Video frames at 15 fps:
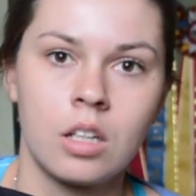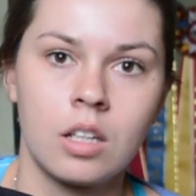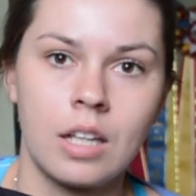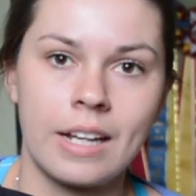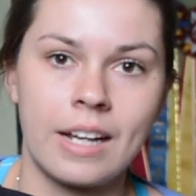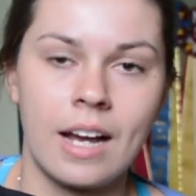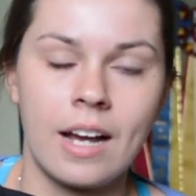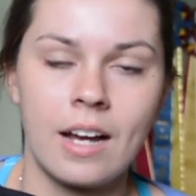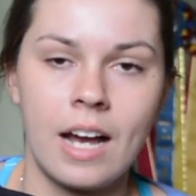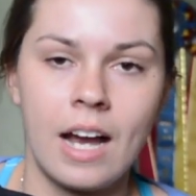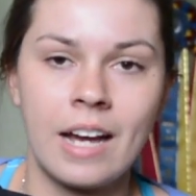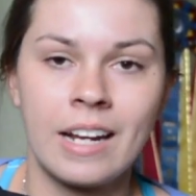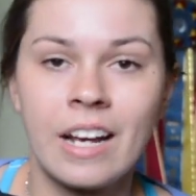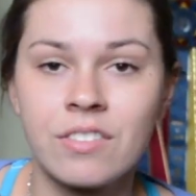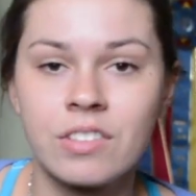like
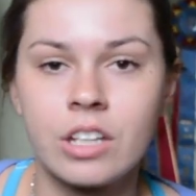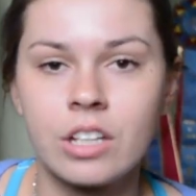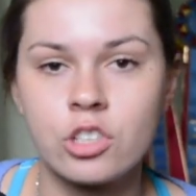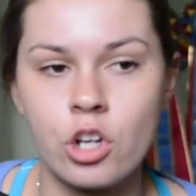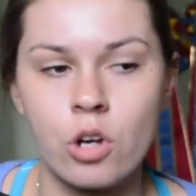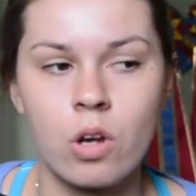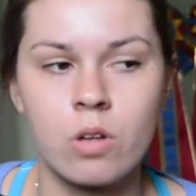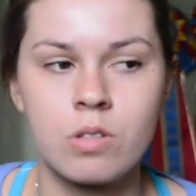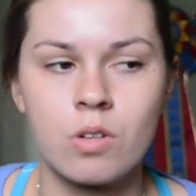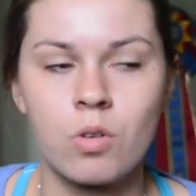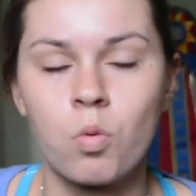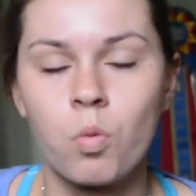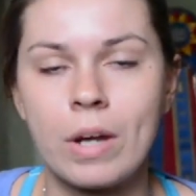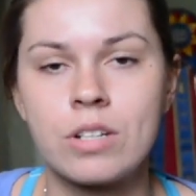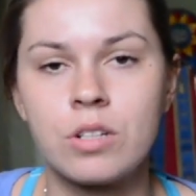I have to get showcoats that
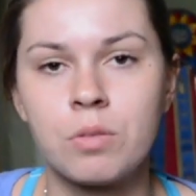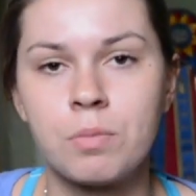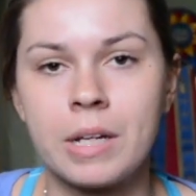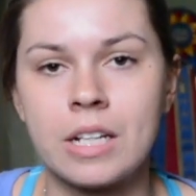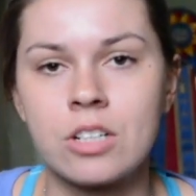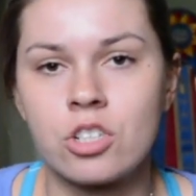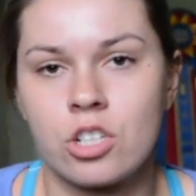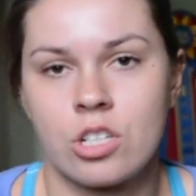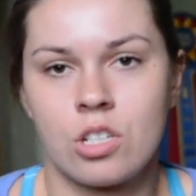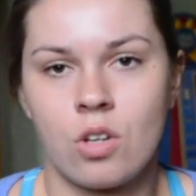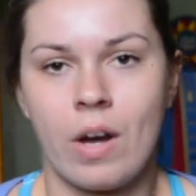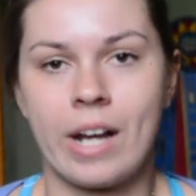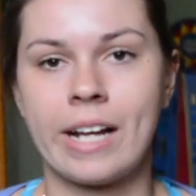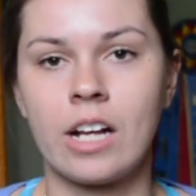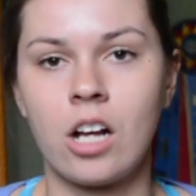are way too big just so
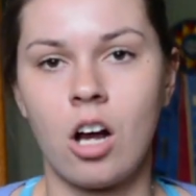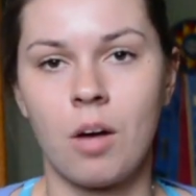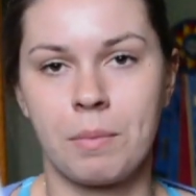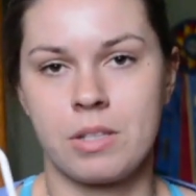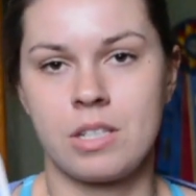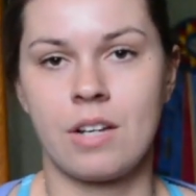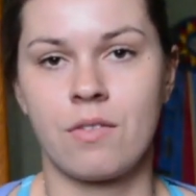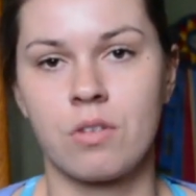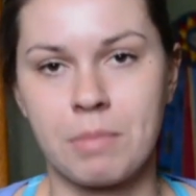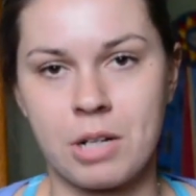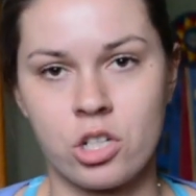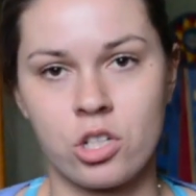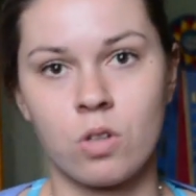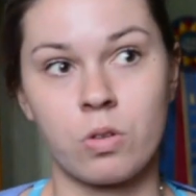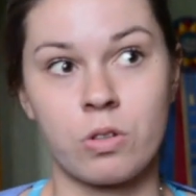I can compensate for my
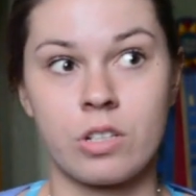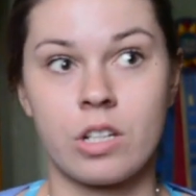shoulders.